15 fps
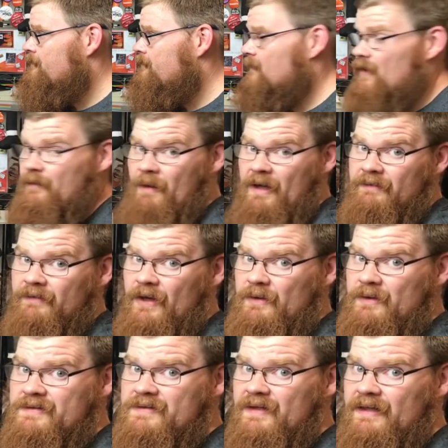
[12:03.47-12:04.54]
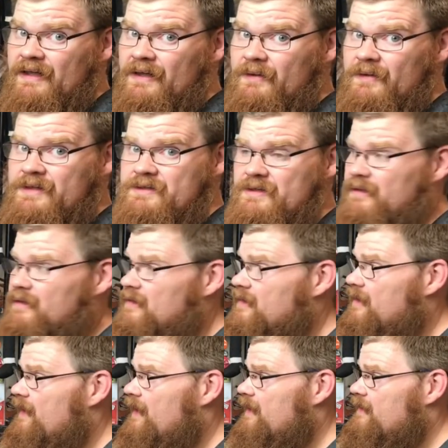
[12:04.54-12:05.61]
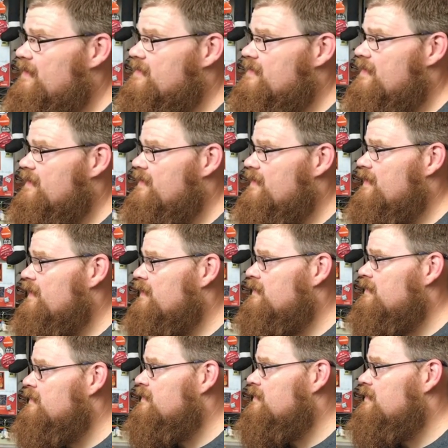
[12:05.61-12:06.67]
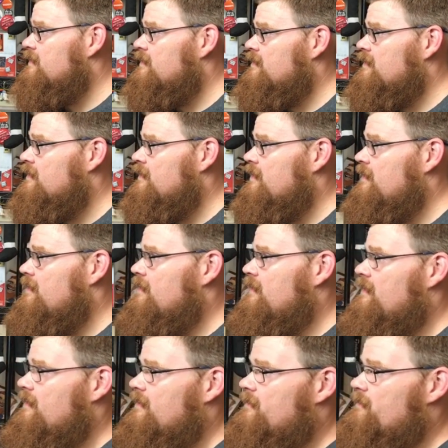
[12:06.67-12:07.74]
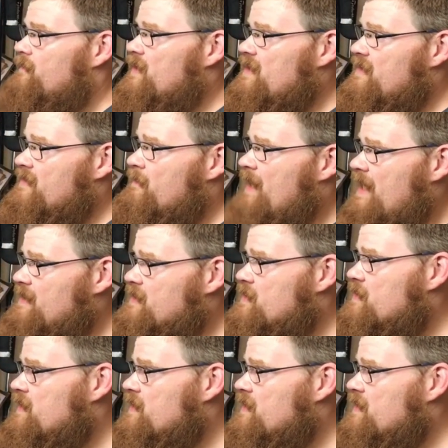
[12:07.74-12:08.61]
Now you might have noticed that I originally had this in there. Master